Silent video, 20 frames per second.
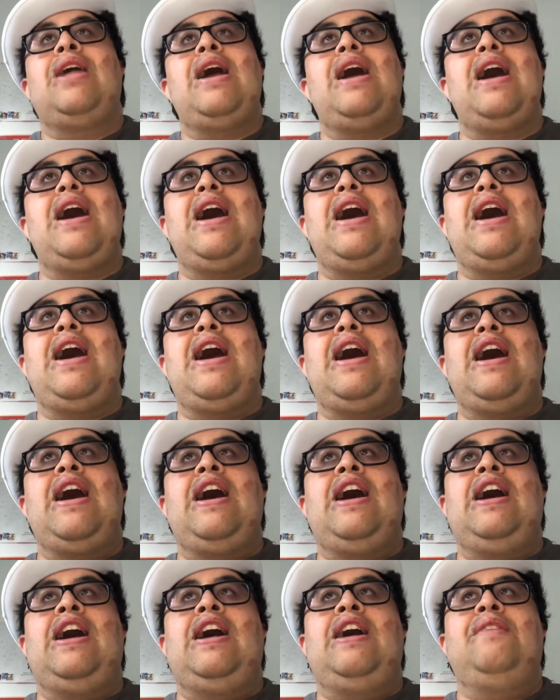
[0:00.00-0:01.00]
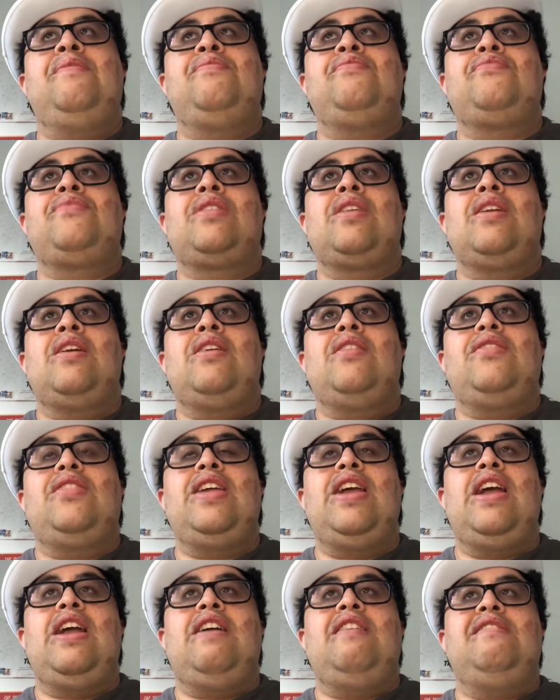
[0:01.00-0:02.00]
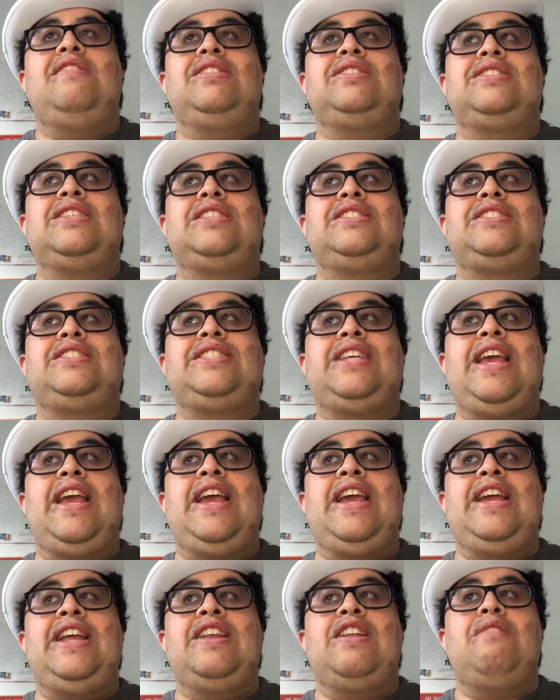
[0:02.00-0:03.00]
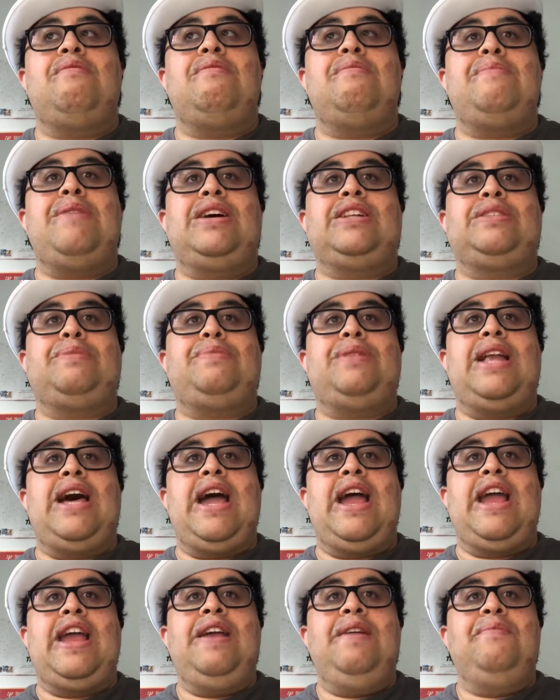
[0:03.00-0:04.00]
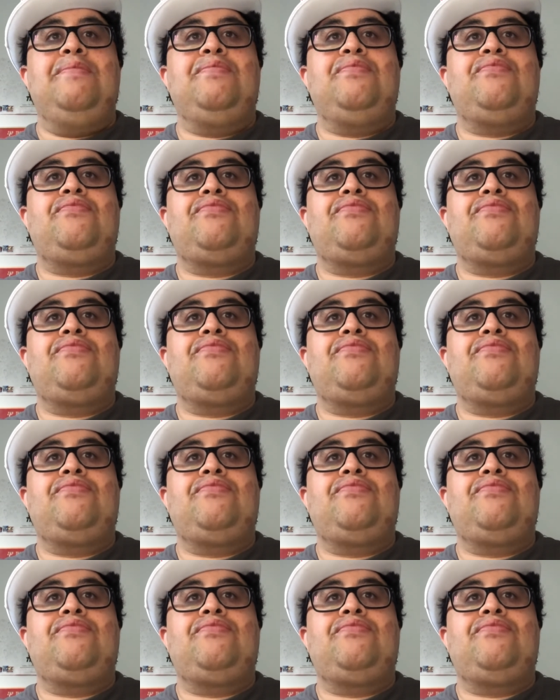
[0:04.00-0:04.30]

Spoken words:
There is a scene I'm about to play.